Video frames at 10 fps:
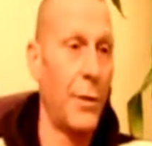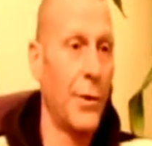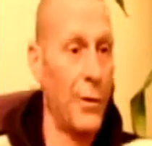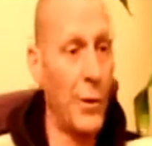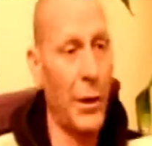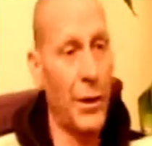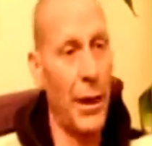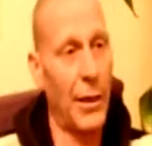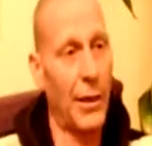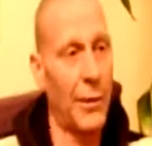So if they want
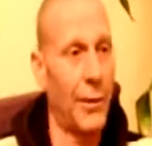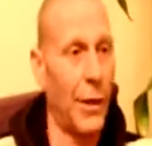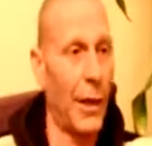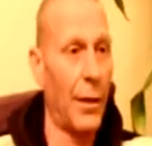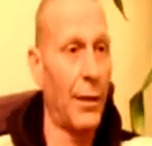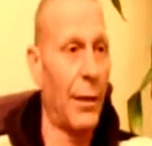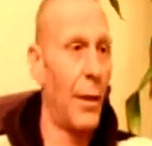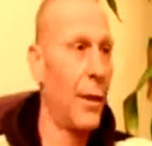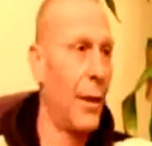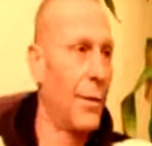to take you to jail,
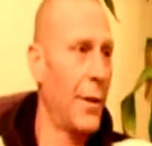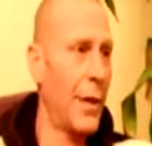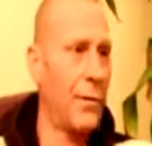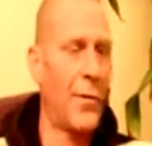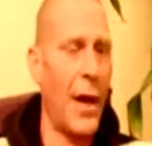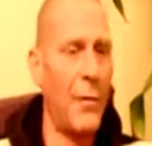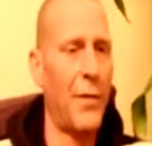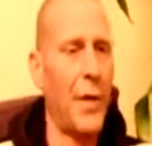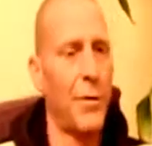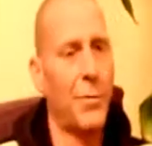I think I'm
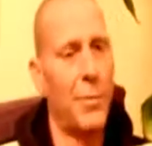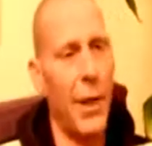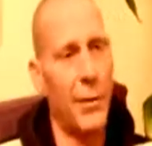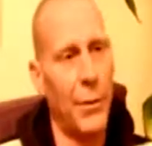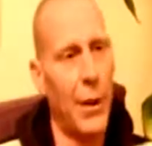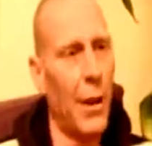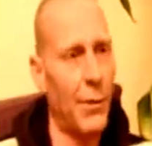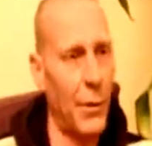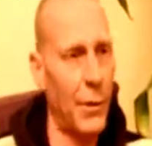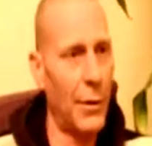£5,000 an
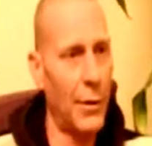hour,